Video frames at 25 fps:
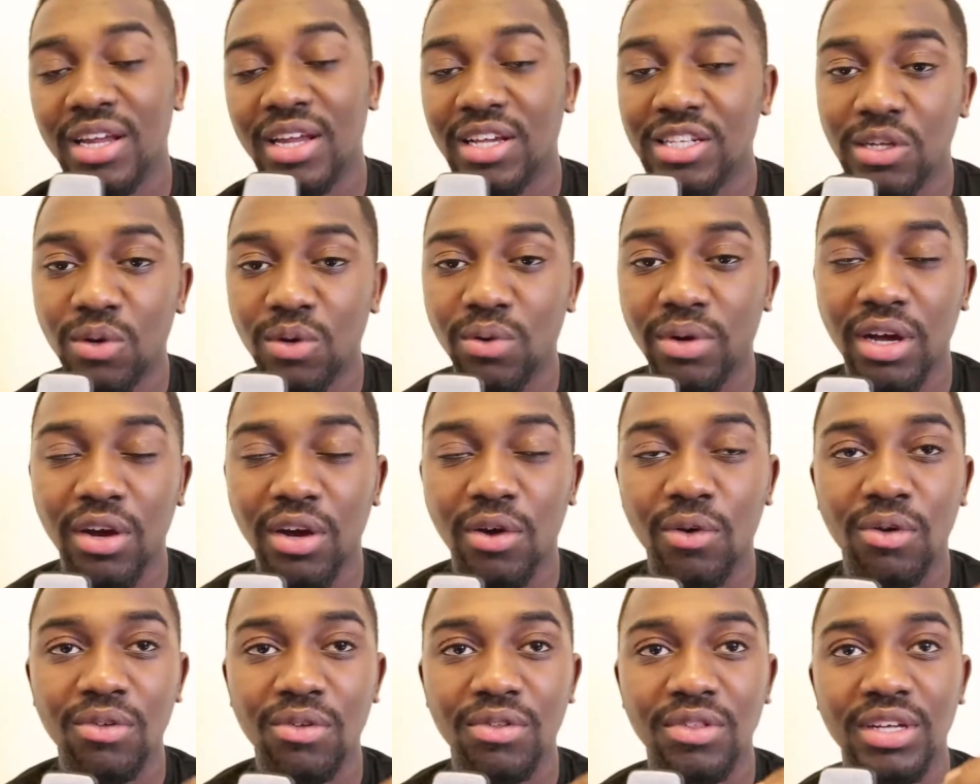Let's look
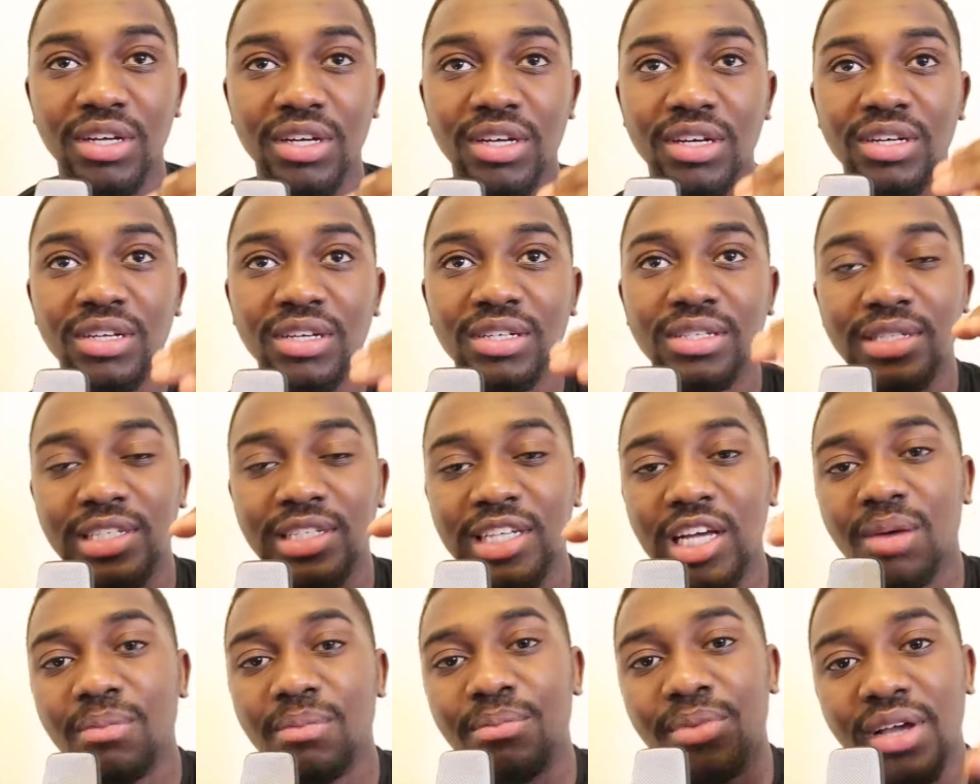at all the
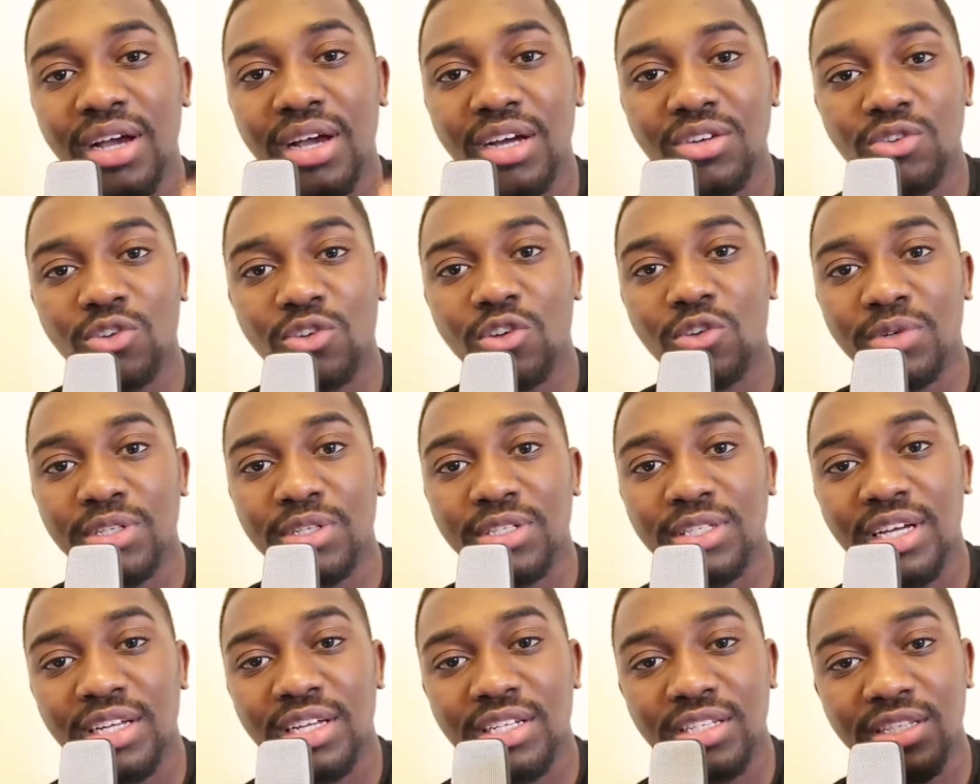
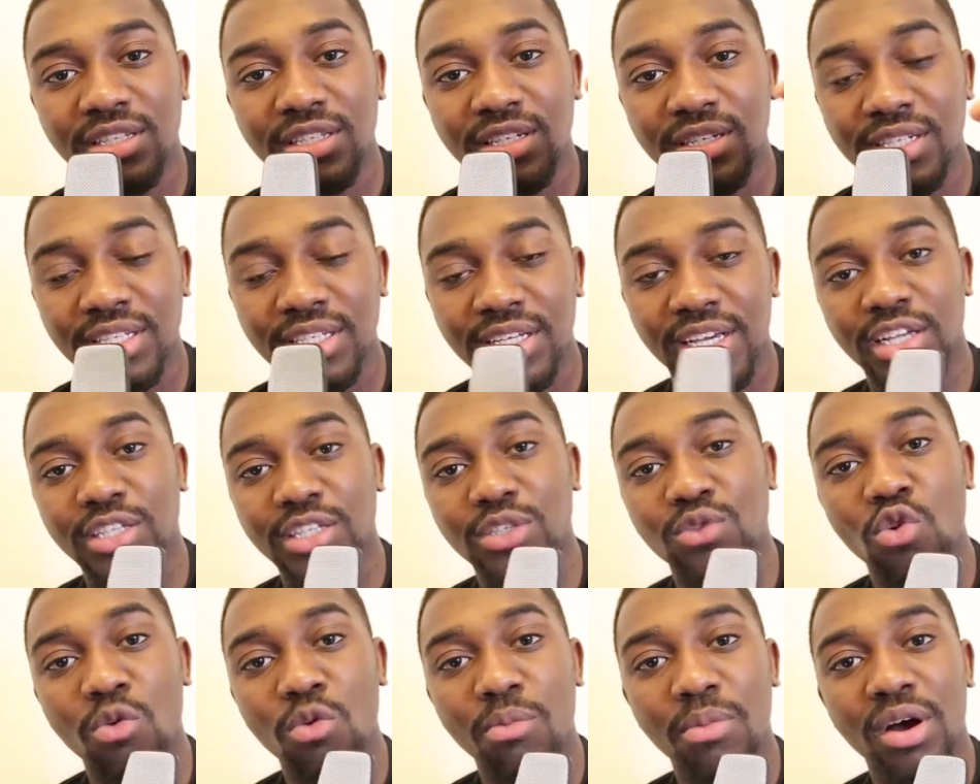subcategories that
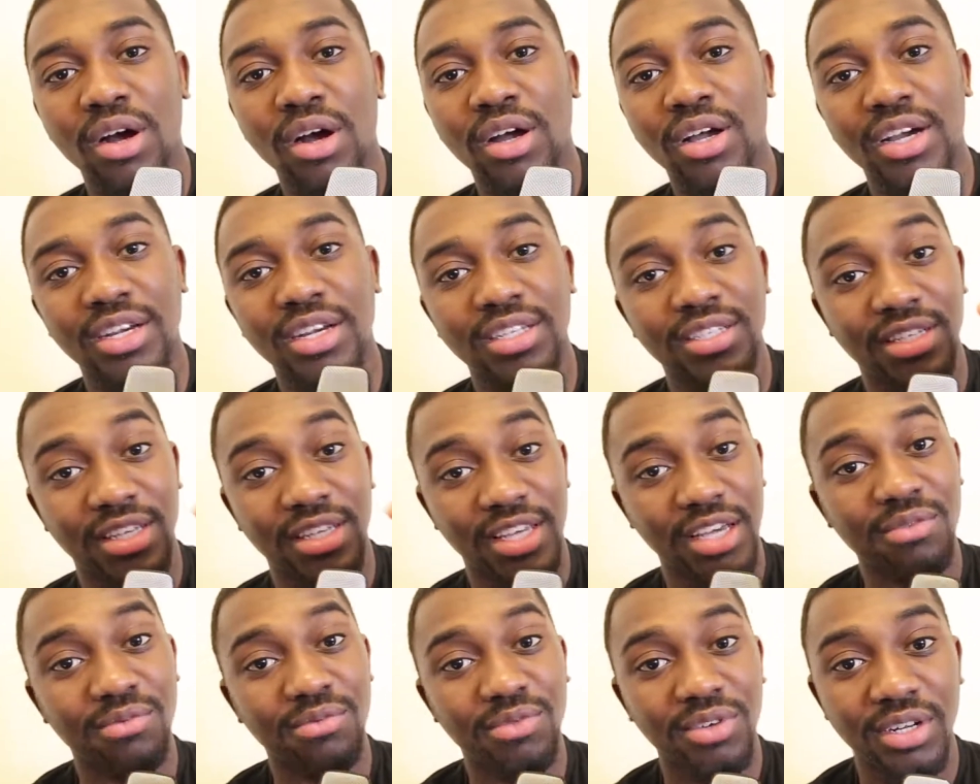DxO Mark has
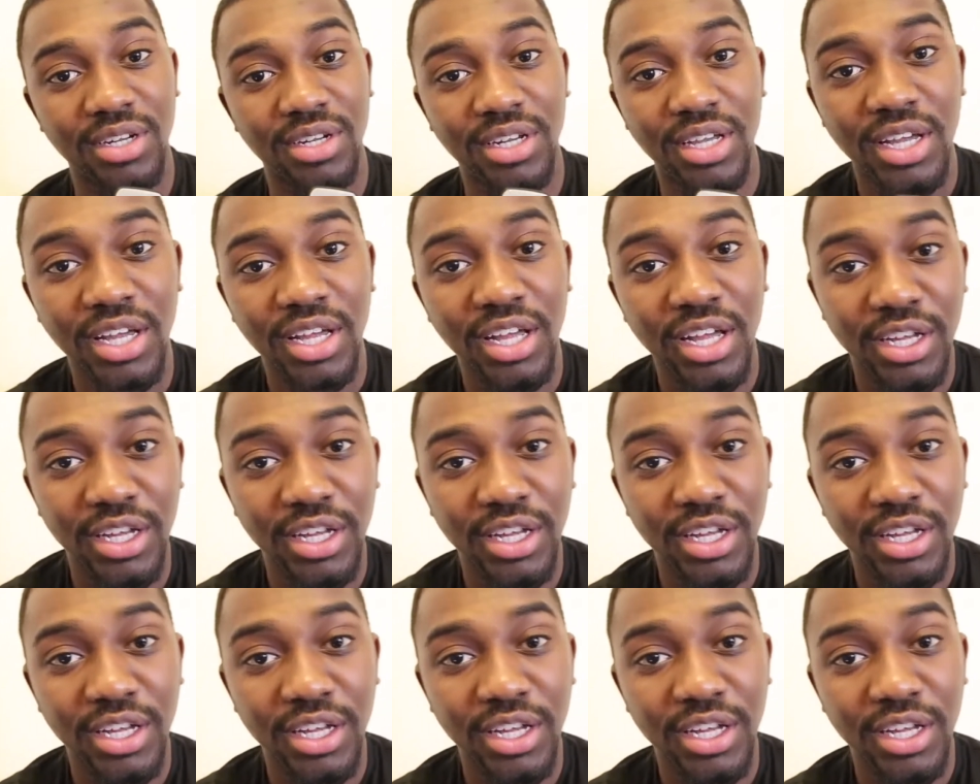given